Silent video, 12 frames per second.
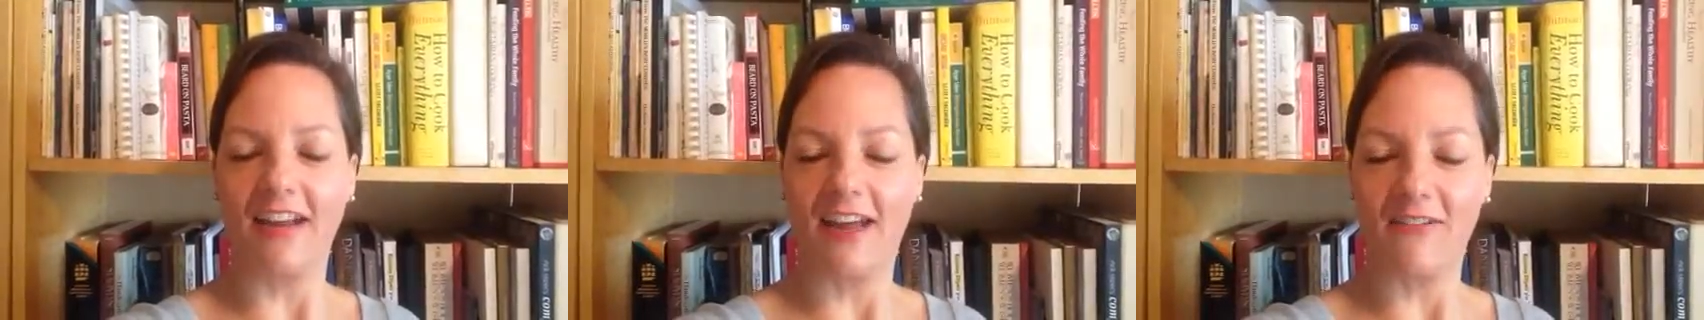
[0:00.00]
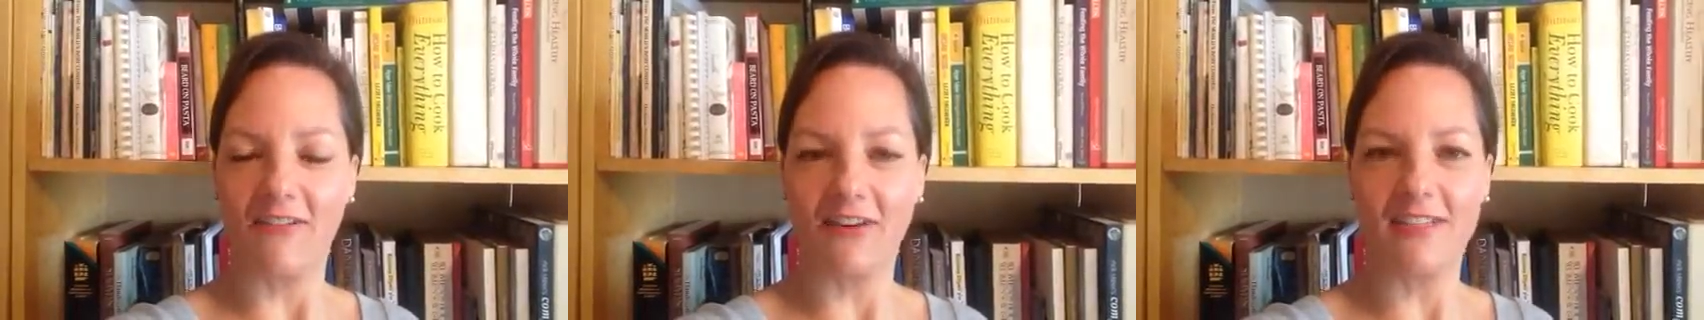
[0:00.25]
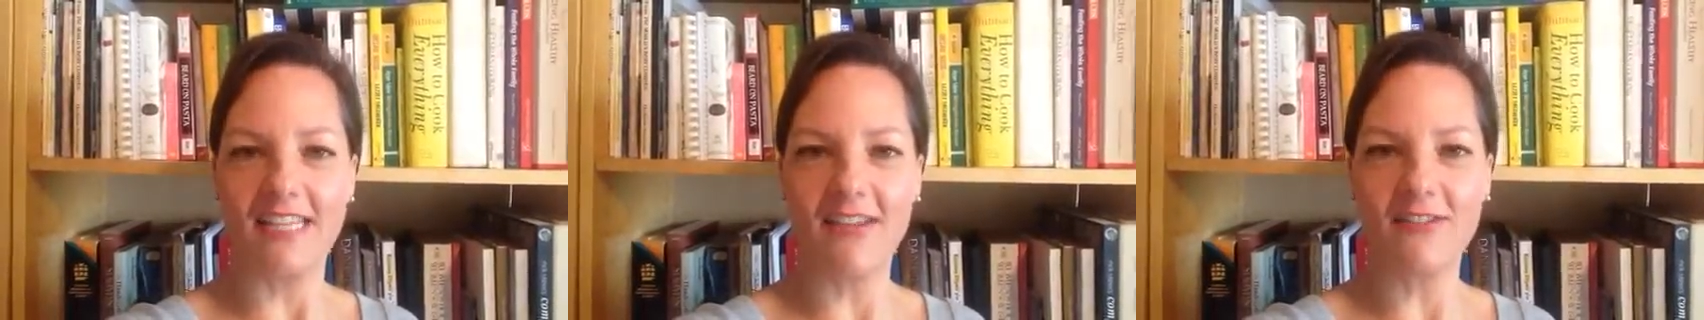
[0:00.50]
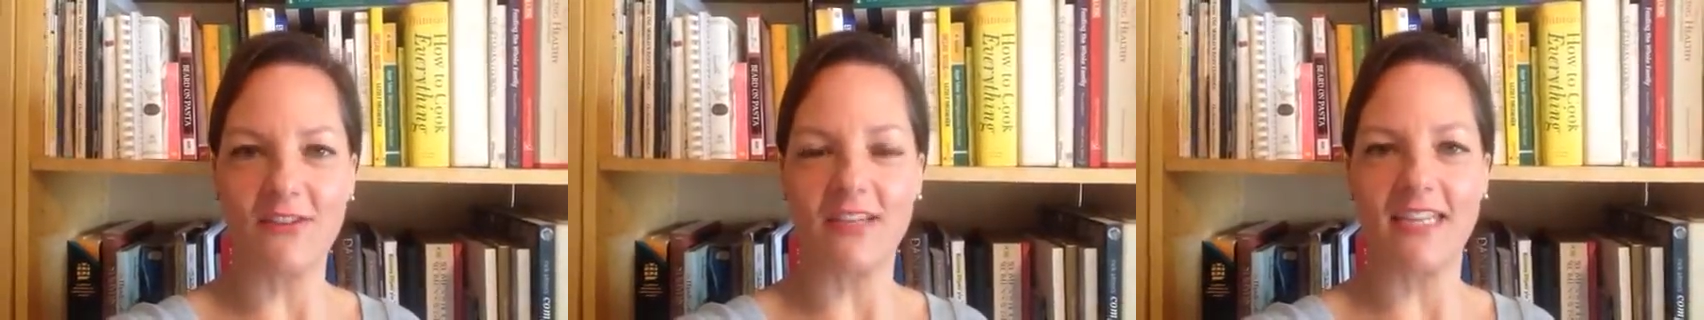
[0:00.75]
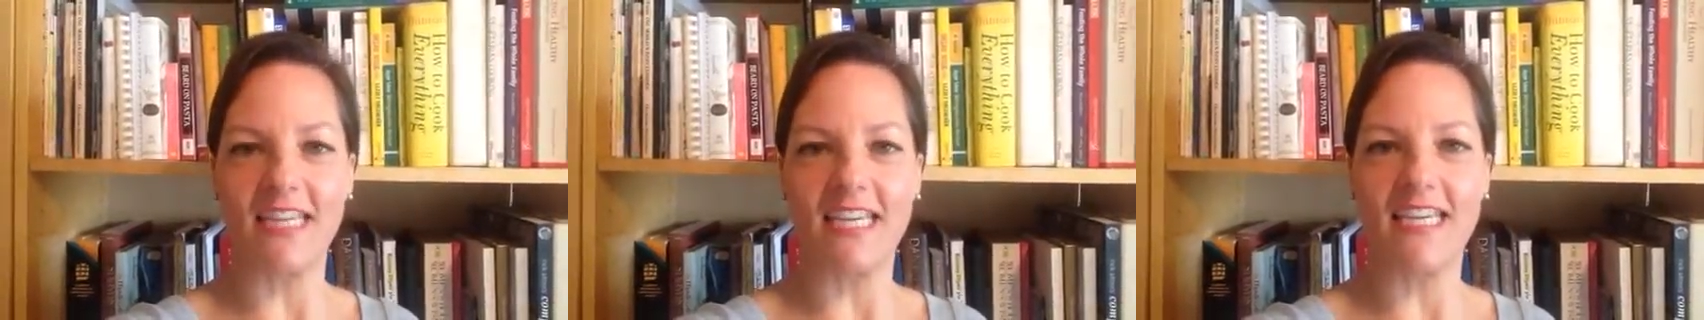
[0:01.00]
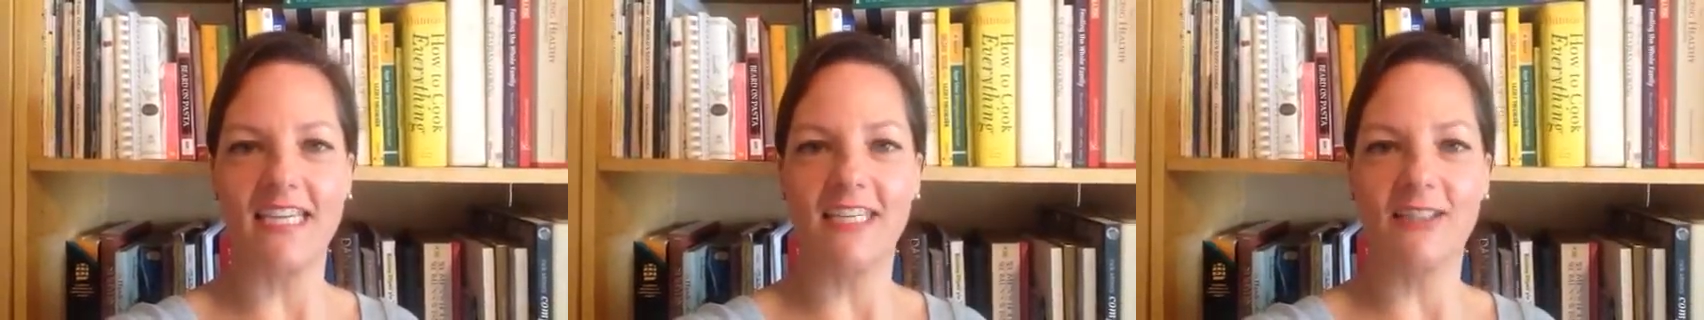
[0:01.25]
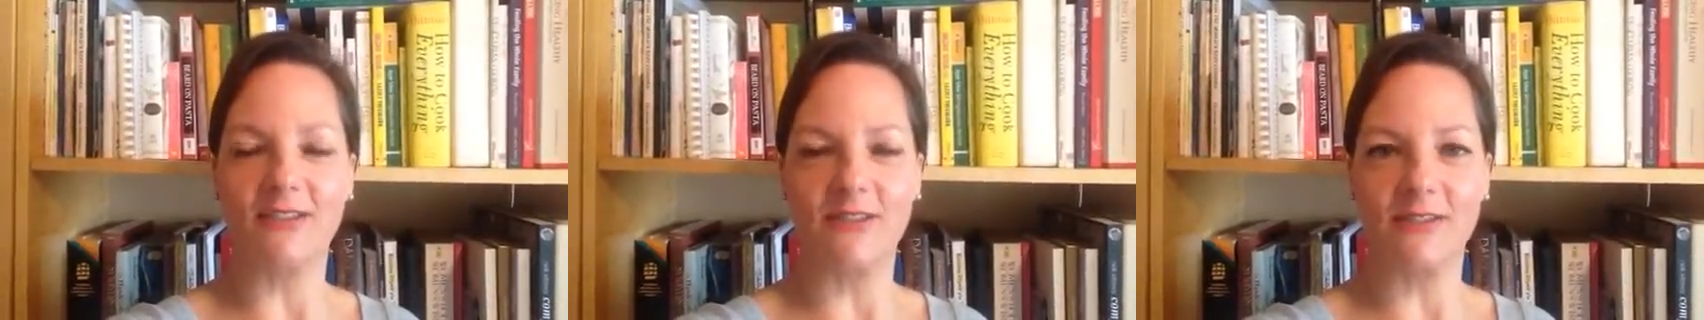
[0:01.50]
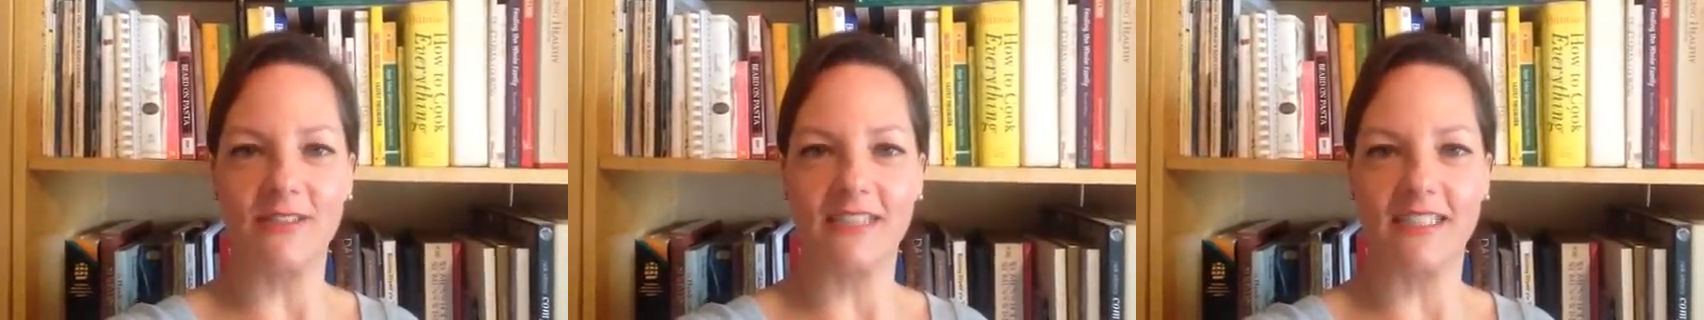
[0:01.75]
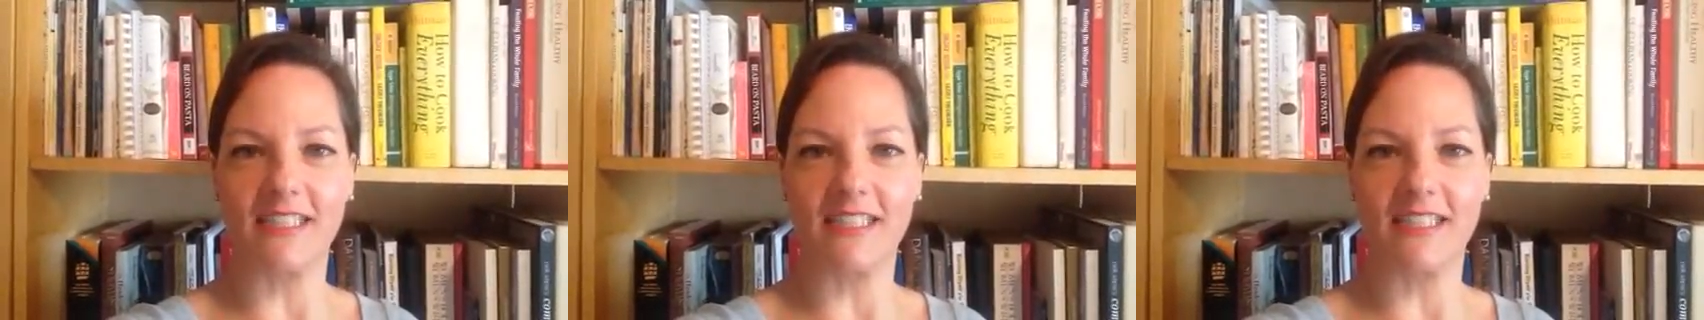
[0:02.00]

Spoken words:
of ourselves are not the healers.